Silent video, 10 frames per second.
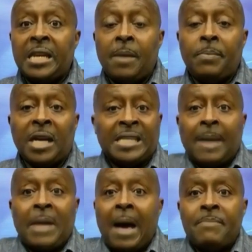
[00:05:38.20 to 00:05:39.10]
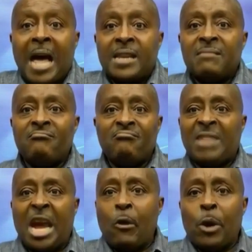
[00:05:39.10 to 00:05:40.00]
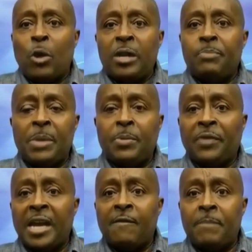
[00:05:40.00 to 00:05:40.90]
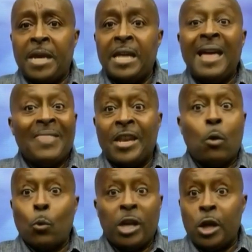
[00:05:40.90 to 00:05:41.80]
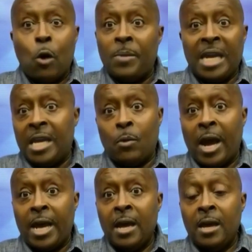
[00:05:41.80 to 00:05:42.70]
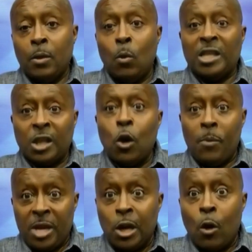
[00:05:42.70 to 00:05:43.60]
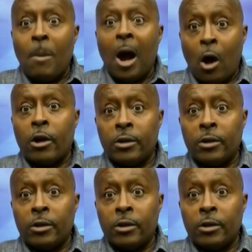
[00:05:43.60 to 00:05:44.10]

up because I'm not caring what people think of me that don't really know me anyway. Well, the ones that know me know my heart.